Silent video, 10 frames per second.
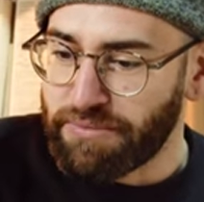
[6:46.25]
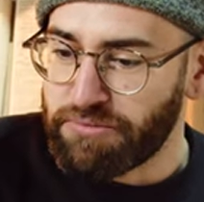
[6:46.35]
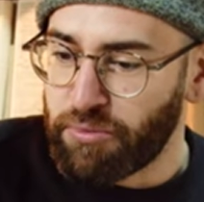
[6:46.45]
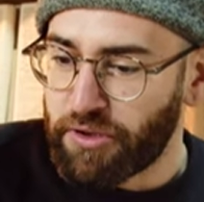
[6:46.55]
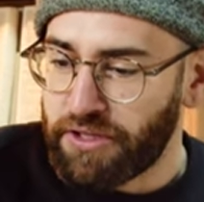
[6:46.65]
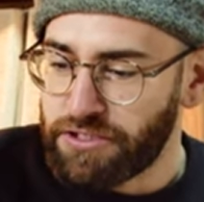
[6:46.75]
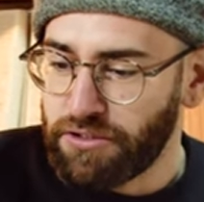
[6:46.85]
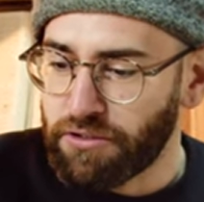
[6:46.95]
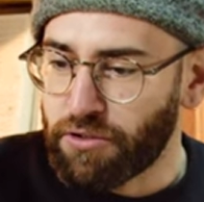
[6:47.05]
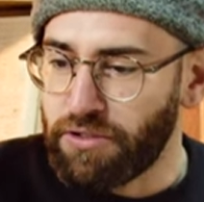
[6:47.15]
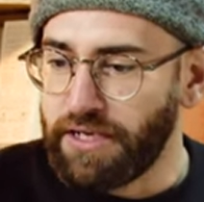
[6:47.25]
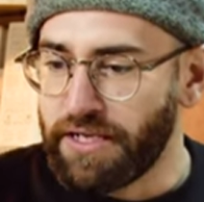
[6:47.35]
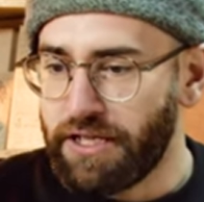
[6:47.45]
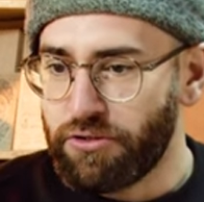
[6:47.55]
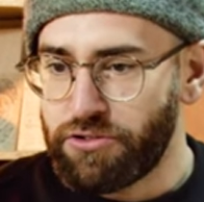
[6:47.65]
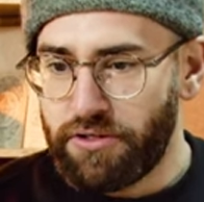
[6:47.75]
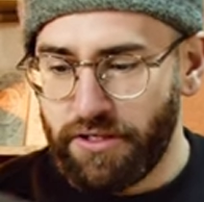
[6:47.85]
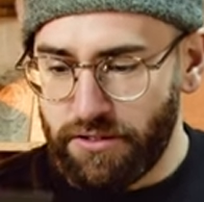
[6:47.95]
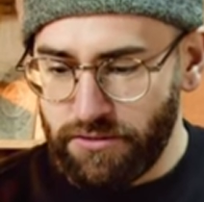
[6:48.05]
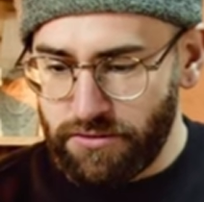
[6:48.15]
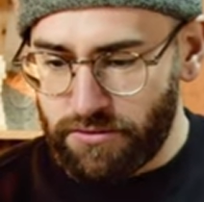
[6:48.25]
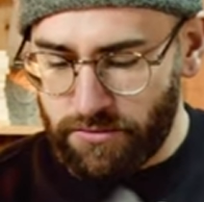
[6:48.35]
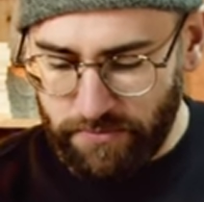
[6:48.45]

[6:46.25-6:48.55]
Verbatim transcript: Now we will repeat the same process with the